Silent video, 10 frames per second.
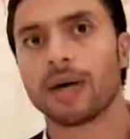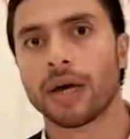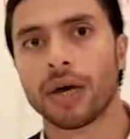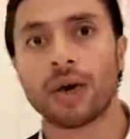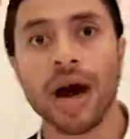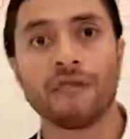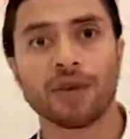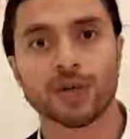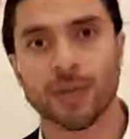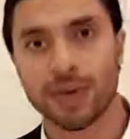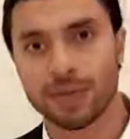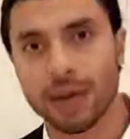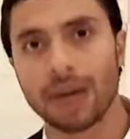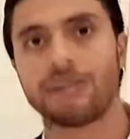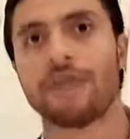your average price
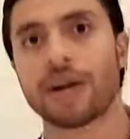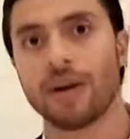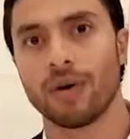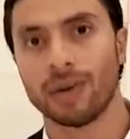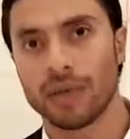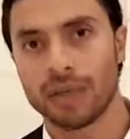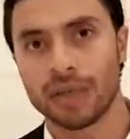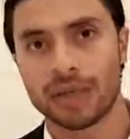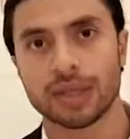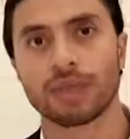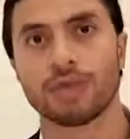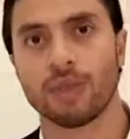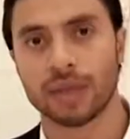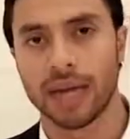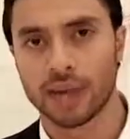becomes very low, and this is
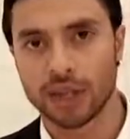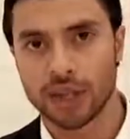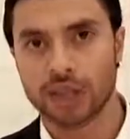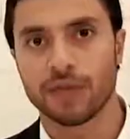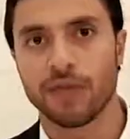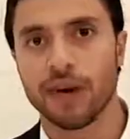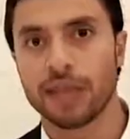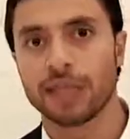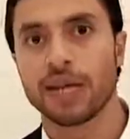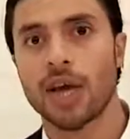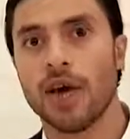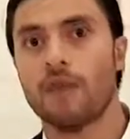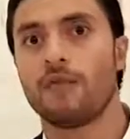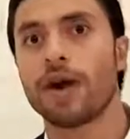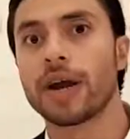what actually justifies
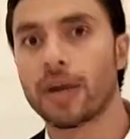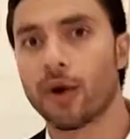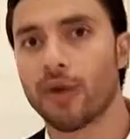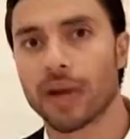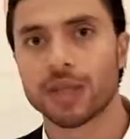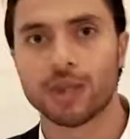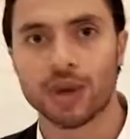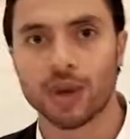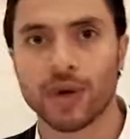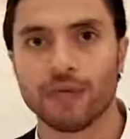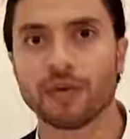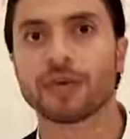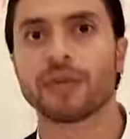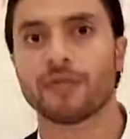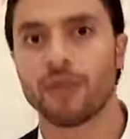very low rates per square
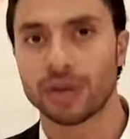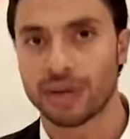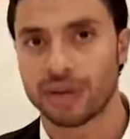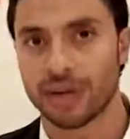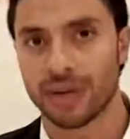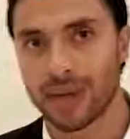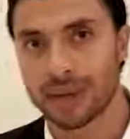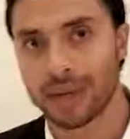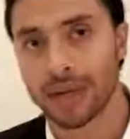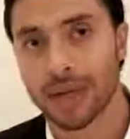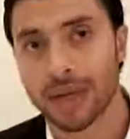foot for certain units.